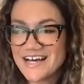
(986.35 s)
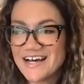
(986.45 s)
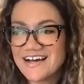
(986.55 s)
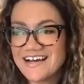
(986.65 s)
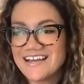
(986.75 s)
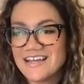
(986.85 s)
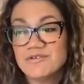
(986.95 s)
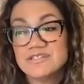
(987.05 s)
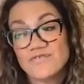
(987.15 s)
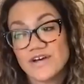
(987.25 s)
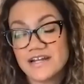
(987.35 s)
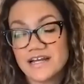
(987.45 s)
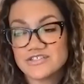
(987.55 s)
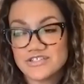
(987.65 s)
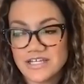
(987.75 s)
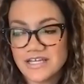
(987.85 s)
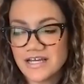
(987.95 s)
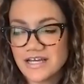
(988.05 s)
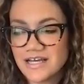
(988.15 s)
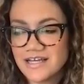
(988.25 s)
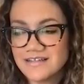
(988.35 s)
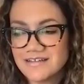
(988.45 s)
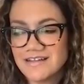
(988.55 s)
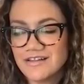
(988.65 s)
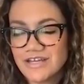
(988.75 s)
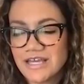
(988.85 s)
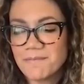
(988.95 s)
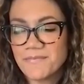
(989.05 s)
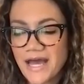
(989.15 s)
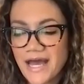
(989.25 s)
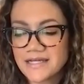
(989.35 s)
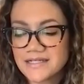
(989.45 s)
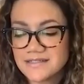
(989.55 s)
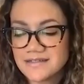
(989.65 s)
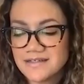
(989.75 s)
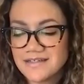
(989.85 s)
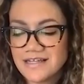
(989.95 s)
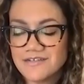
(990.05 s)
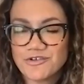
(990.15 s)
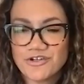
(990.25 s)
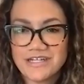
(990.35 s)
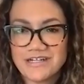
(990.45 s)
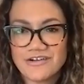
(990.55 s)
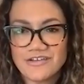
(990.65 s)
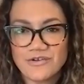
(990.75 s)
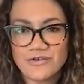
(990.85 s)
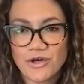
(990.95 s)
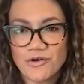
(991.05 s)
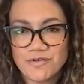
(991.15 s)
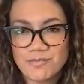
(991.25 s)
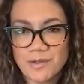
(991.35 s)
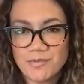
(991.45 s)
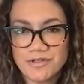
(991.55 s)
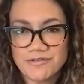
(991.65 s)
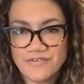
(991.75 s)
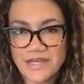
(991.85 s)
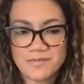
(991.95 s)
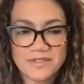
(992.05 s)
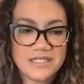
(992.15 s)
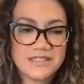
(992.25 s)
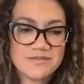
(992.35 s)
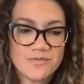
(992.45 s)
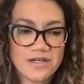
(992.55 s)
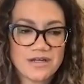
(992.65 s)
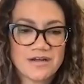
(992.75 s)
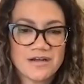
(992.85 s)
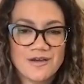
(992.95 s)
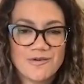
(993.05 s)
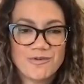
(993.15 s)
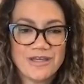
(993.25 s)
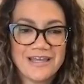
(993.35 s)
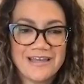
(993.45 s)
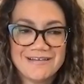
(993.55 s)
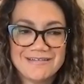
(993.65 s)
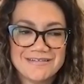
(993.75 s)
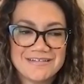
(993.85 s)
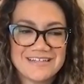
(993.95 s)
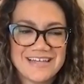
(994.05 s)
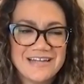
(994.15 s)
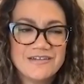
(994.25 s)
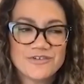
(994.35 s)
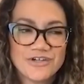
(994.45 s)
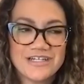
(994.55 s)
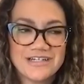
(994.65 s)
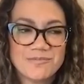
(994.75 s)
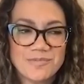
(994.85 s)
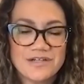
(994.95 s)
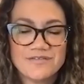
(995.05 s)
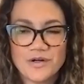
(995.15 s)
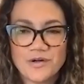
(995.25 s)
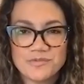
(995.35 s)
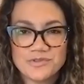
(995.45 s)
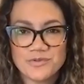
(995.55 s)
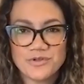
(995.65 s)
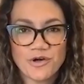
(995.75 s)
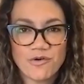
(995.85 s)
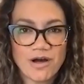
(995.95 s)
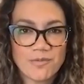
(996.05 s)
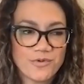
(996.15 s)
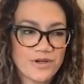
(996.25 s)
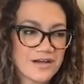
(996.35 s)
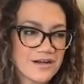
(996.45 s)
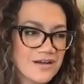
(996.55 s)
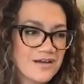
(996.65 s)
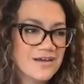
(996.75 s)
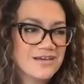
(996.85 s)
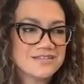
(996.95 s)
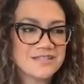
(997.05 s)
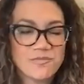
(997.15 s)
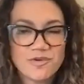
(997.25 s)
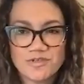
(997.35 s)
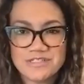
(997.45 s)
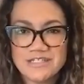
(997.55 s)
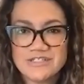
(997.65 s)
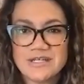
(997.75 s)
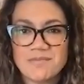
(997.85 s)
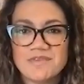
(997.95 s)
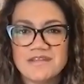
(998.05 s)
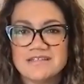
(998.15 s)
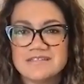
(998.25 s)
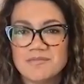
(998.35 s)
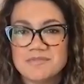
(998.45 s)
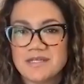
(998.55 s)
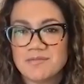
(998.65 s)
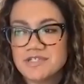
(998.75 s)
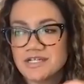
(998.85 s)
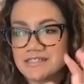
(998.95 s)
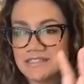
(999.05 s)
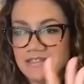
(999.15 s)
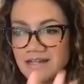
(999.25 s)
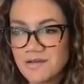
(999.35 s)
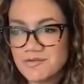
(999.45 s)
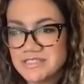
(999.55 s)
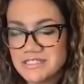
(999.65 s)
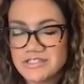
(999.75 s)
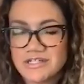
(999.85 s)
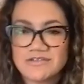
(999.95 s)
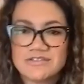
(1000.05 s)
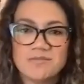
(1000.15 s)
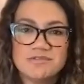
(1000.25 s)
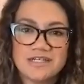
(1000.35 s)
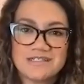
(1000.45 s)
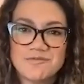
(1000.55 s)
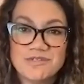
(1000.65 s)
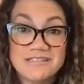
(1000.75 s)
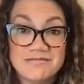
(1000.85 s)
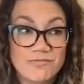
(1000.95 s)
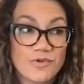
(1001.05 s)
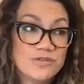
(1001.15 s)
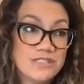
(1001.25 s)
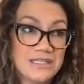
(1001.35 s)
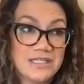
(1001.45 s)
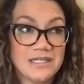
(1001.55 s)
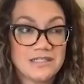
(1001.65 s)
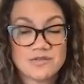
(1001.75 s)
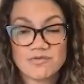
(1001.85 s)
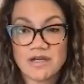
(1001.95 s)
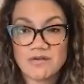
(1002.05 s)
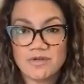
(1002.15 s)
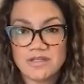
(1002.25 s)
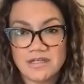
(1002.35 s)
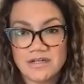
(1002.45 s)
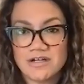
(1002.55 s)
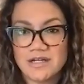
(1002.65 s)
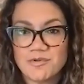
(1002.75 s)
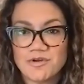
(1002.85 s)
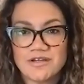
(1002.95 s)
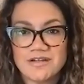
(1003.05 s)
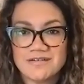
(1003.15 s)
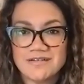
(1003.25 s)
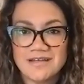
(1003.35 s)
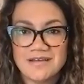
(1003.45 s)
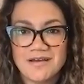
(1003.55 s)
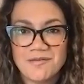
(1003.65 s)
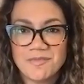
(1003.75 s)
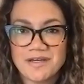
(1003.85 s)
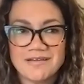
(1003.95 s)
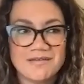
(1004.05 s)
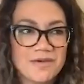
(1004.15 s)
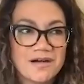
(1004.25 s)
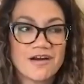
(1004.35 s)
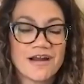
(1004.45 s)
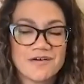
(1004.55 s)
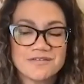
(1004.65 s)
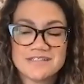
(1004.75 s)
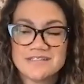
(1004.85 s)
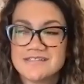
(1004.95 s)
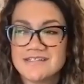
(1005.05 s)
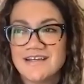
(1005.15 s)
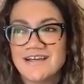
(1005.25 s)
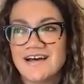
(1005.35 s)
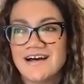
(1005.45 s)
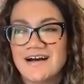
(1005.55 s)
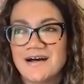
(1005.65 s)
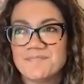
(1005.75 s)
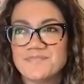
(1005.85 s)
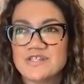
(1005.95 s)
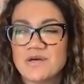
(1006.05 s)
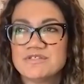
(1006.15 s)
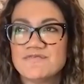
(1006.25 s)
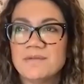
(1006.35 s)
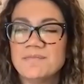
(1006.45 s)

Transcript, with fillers: Uh, it was fun actually looking back, kind of created our little COVID bubble of families where we kind of created a bit of a homeschool co op where someone would teach some some subject and I would teach another subject and we'd rotate the kids around within our neighborhood eh, among, among our houses. Um, so that was fun.